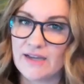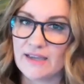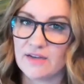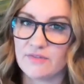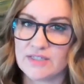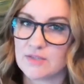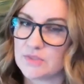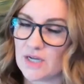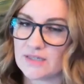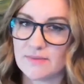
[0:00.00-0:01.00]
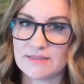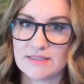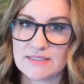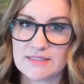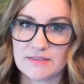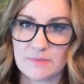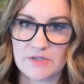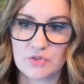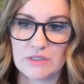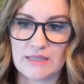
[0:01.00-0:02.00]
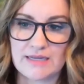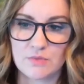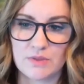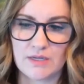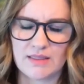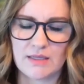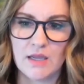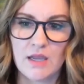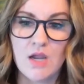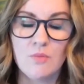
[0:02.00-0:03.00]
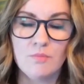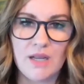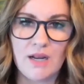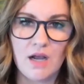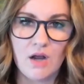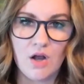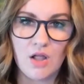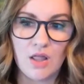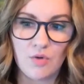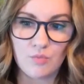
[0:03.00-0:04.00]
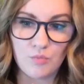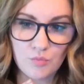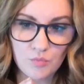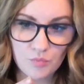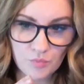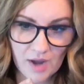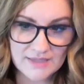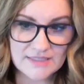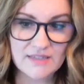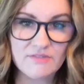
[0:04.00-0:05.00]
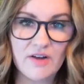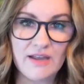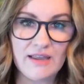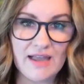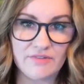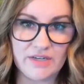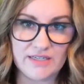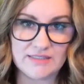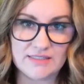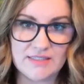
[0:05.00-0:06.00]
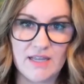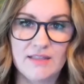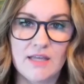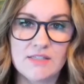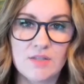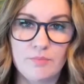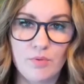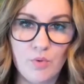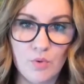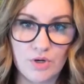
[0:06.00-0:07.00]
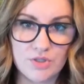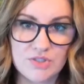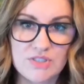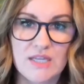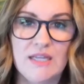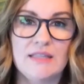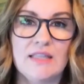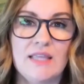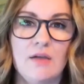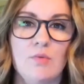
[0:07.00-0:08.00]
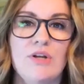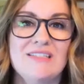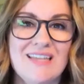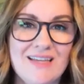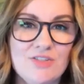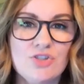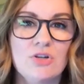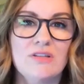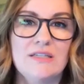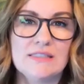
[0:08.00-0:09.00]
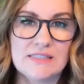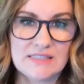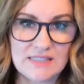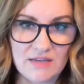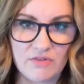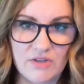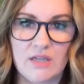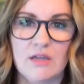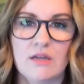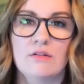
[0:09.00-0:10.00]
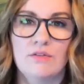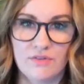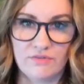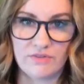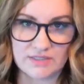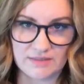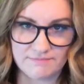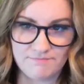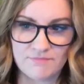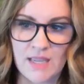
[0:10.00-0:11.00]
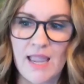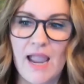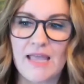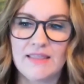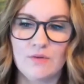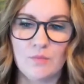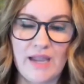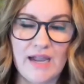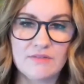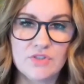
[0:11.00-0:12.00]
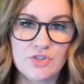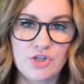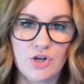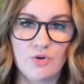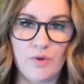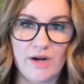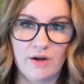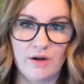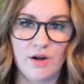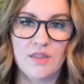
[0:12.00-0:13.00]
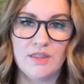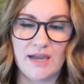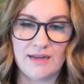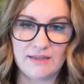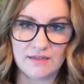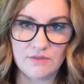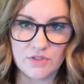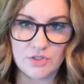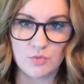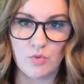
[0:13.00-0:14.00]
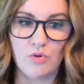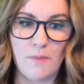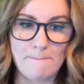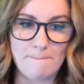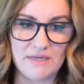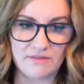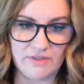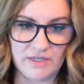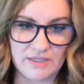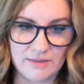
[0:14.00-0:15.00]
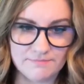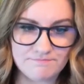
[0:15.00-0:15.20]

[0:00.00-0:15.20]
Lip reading: evidence, and we talked about this especially last week, I think, but identify evidence that supports that they were intentionally deceiving the victim. And then we have to show where that individual benefited.